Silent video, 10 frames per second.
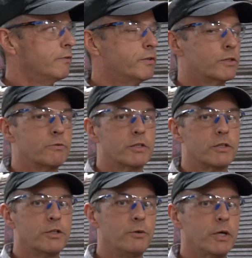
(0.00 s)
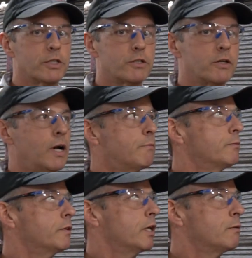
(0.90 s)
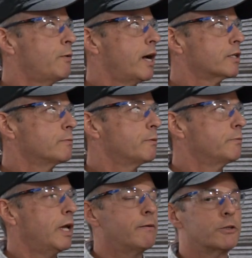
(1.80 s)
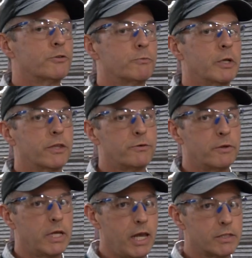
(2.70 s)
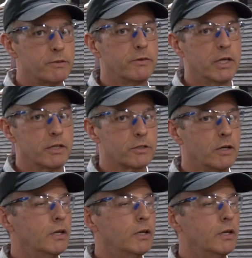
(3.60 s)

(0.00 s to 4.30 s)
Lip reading: If this was a 2-inch strap, then the maximum damage would be 3/8 of an inch.